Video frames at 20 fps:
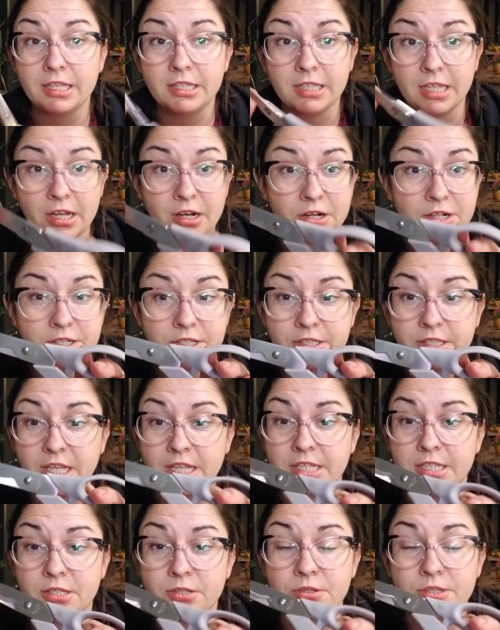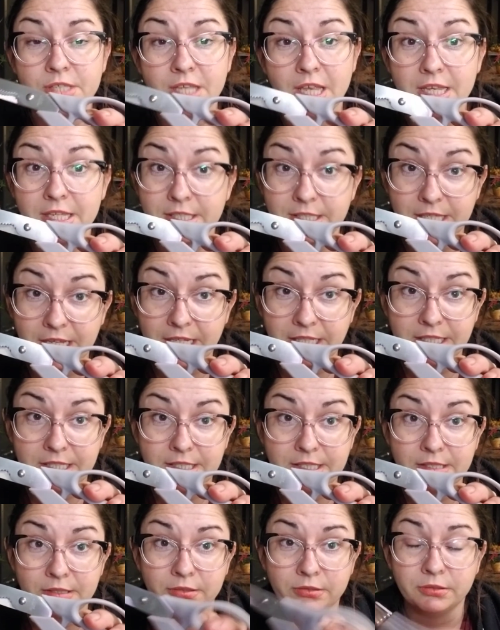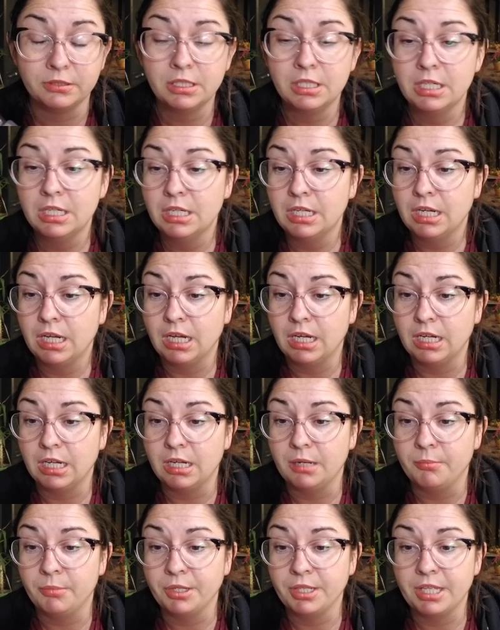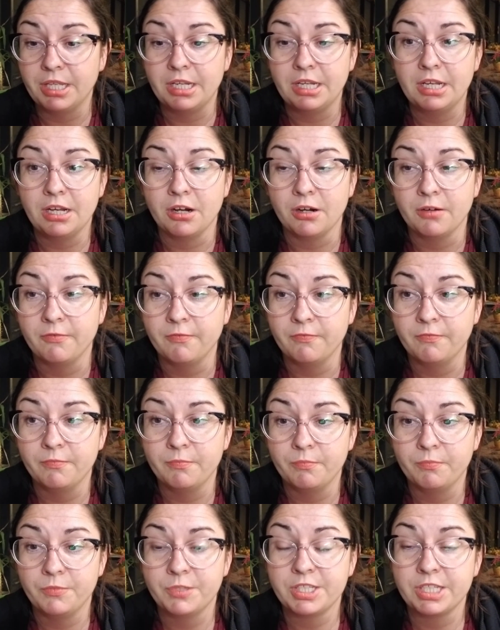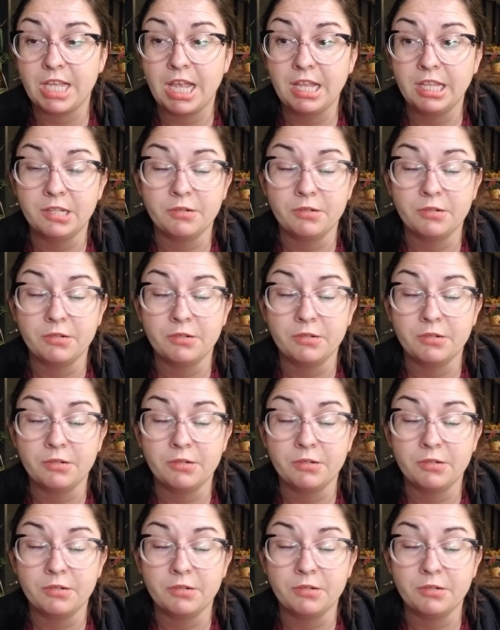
They do say stainless steel, but they are slightly